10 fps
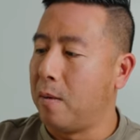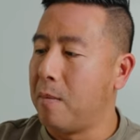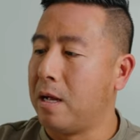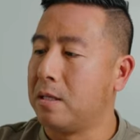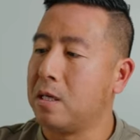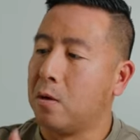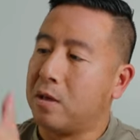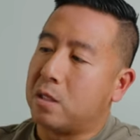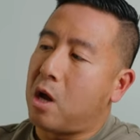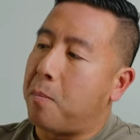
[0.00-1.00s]
It's, you know,
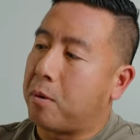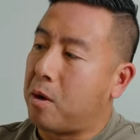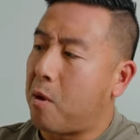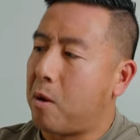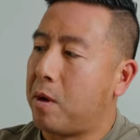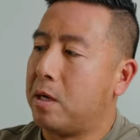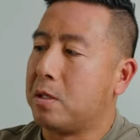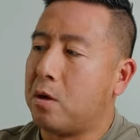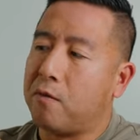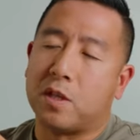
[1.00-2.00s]
this top compartment is
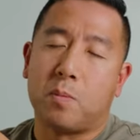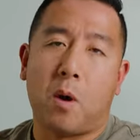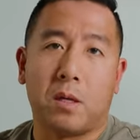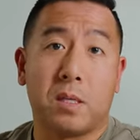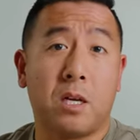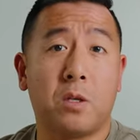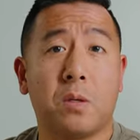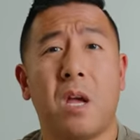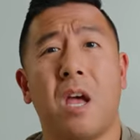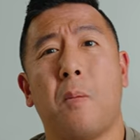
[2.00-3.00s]
good for small
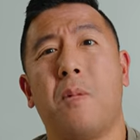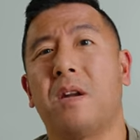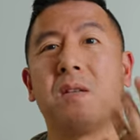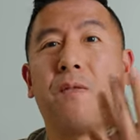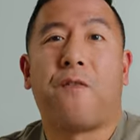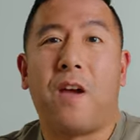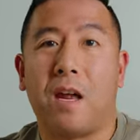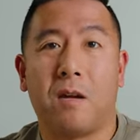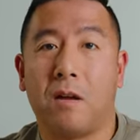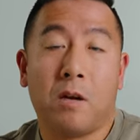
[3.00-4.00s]
essentials, but it doesn't
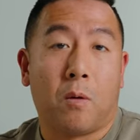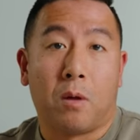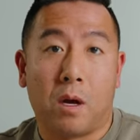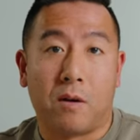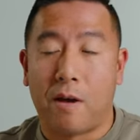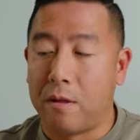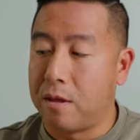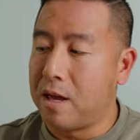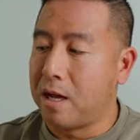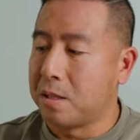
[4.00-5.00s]
fit, you know, a lot of other
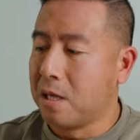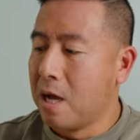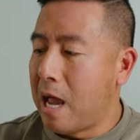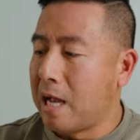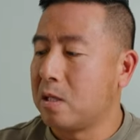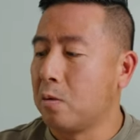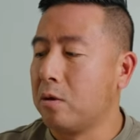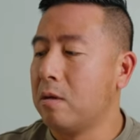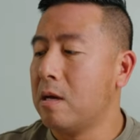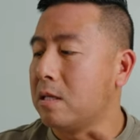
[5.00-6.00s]
things. And
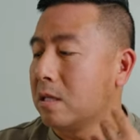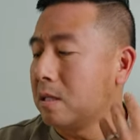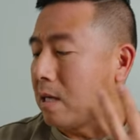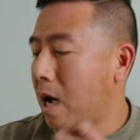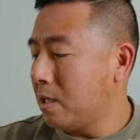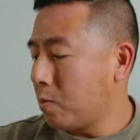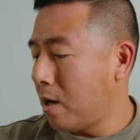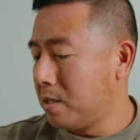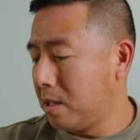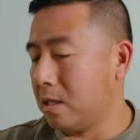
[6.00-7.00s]
so it's just
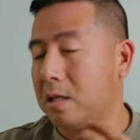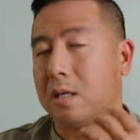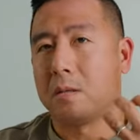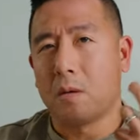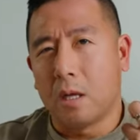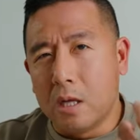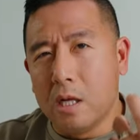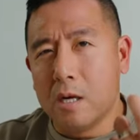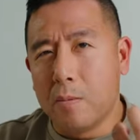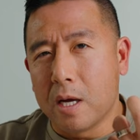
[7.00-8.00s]
size-wise, it's just a
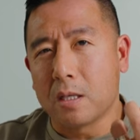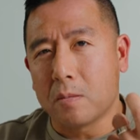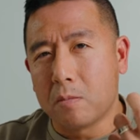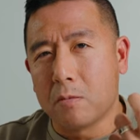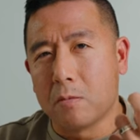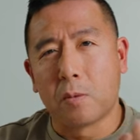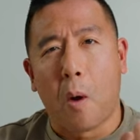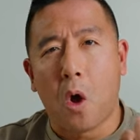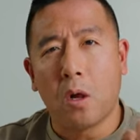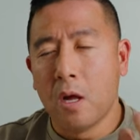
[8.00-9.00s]
little bit
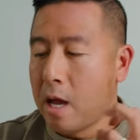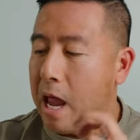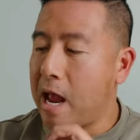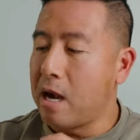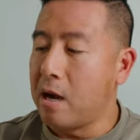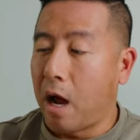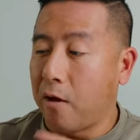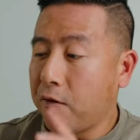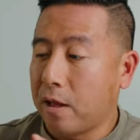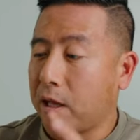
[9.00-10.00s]
small. And I
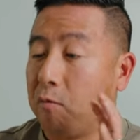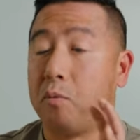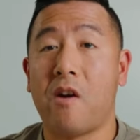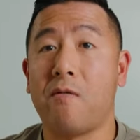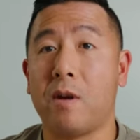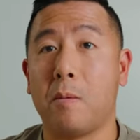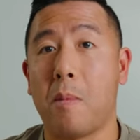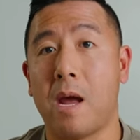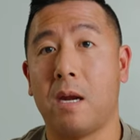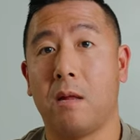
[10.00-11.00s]
feel like if Brevite
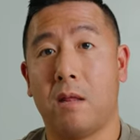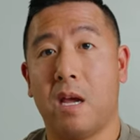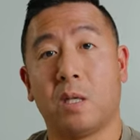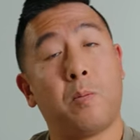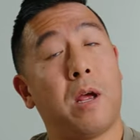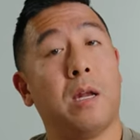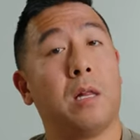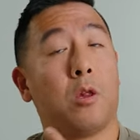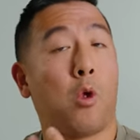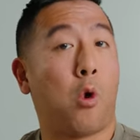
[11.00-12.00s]
made this, but in a
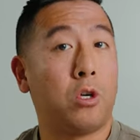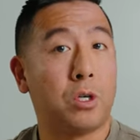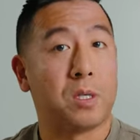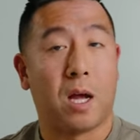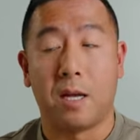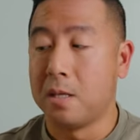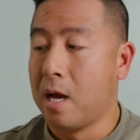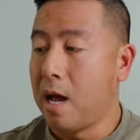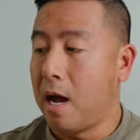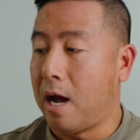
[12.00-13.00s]
larger size,
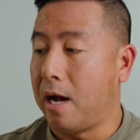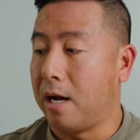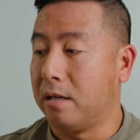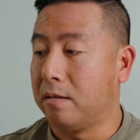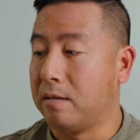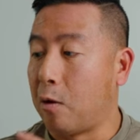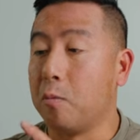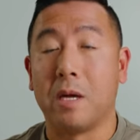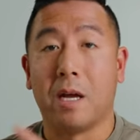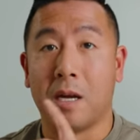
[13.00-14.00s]
that
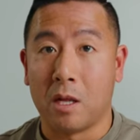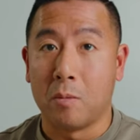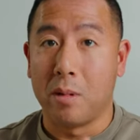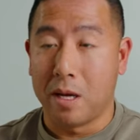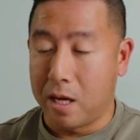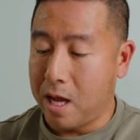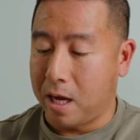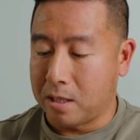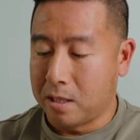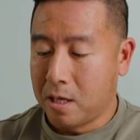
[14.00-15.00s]
would be another big
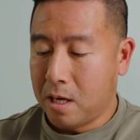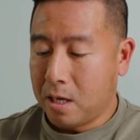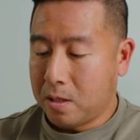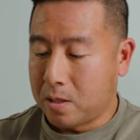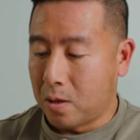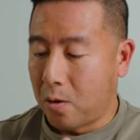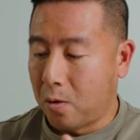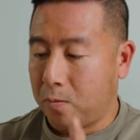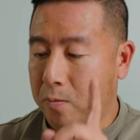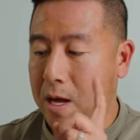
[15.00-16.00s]
hit.
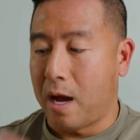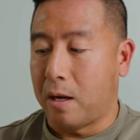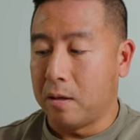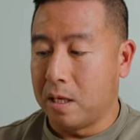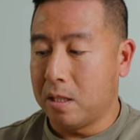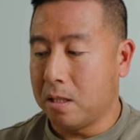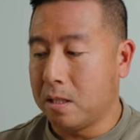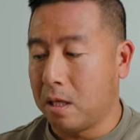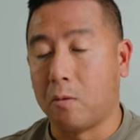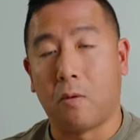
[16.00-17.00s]
So yeah, this is
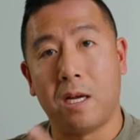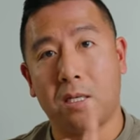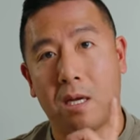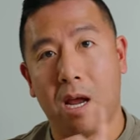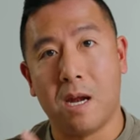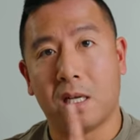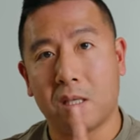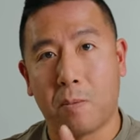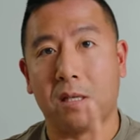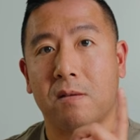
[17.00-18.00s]
a great
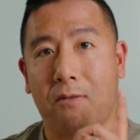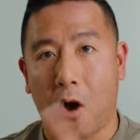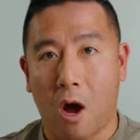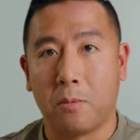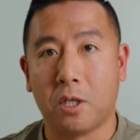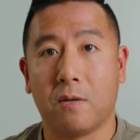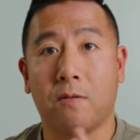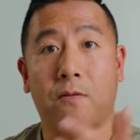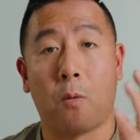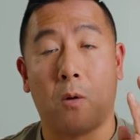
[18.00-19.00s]
inexpensive option
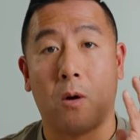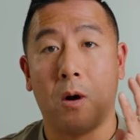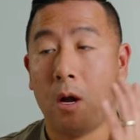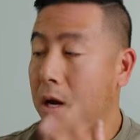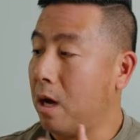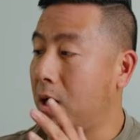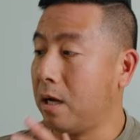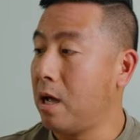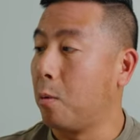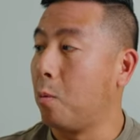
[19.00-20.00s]
for
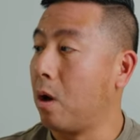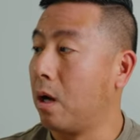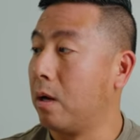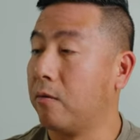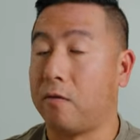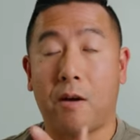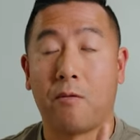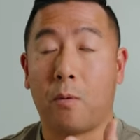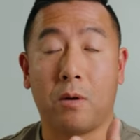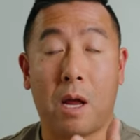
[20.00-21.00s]

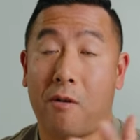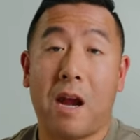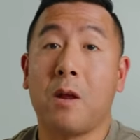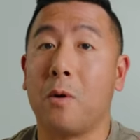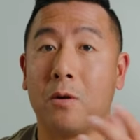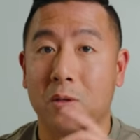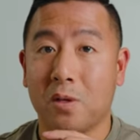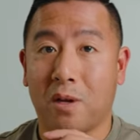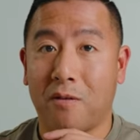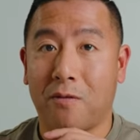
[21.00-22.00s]
anyone who's
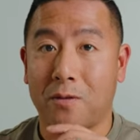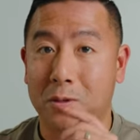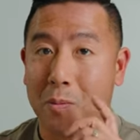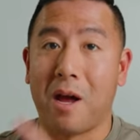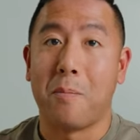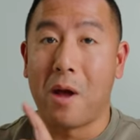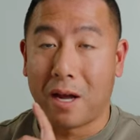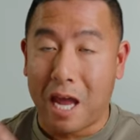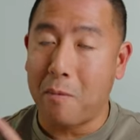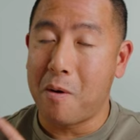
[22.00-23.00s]
looking to buy a
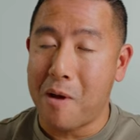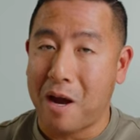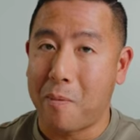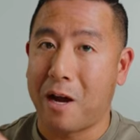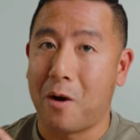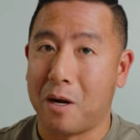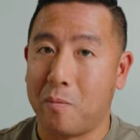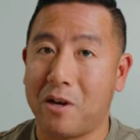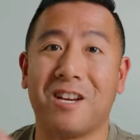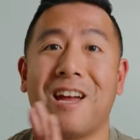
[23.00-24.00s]
camera backpack on a
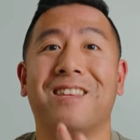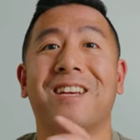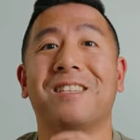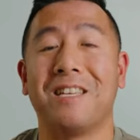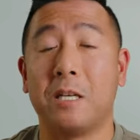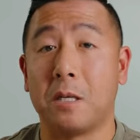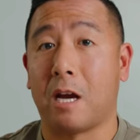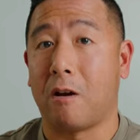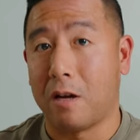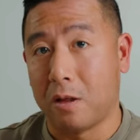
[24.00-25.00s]
budget and doesn't need to
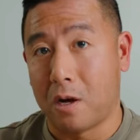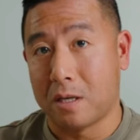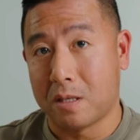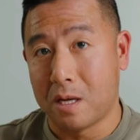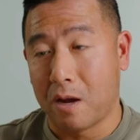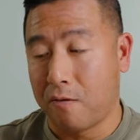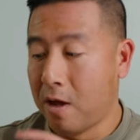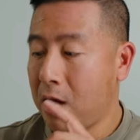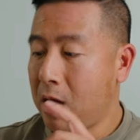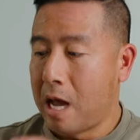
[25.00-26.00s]
carry a lot of stuff.